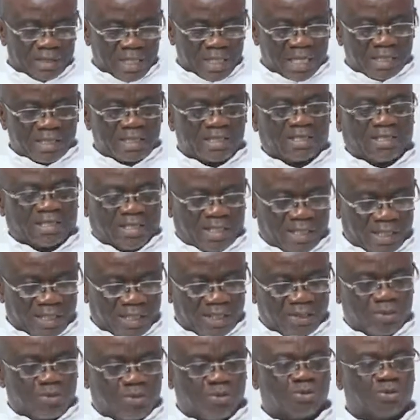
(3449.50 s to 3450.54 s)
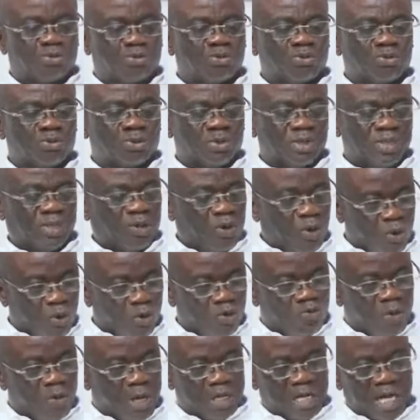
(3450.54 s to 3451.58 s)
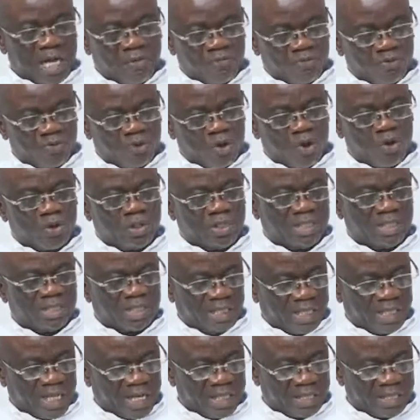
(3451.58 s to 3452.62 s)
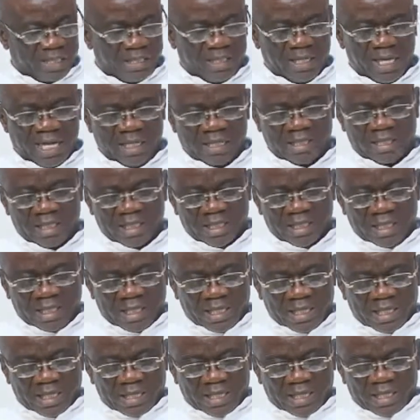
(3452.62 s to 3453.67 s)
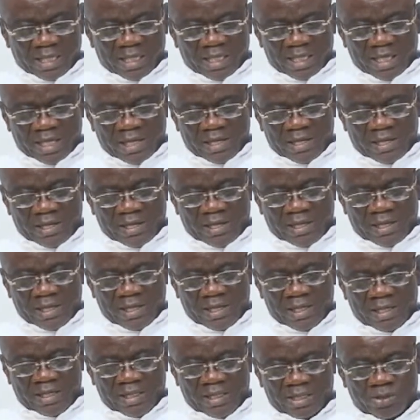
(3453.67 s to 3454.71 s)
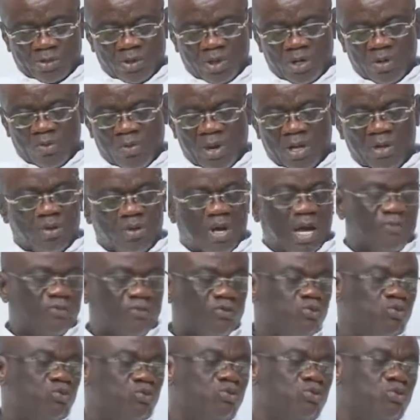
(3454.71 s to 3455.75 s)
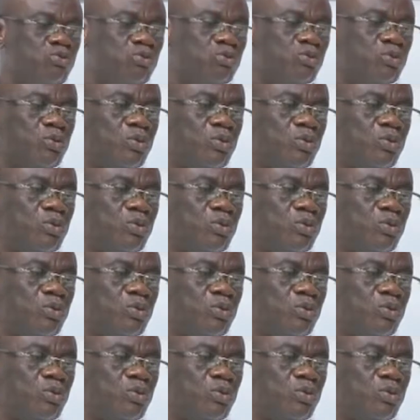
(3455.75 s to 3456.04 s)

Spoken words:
Just stick to the old one. After all, it is said that it's only when you have two